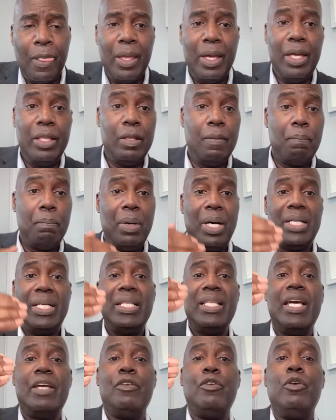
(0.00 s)
and the money
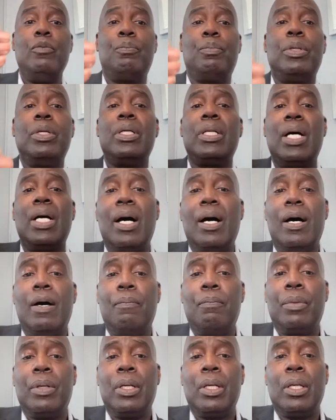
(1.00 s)
that you put
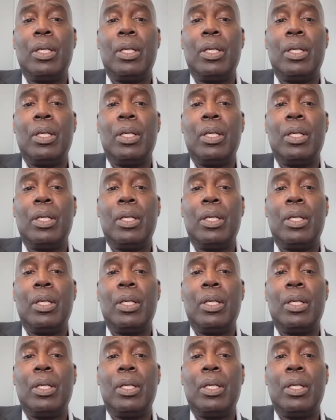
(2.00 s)
up,